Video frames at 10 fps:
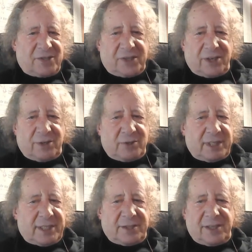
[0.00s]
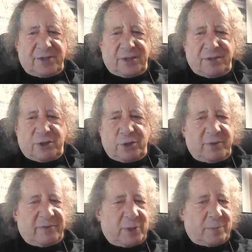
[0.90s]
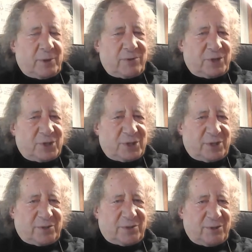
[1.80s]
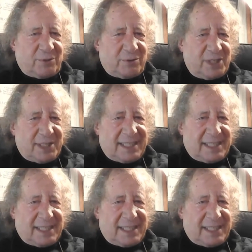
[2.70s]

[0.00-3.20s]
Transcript: So these are two different approaches to the truth.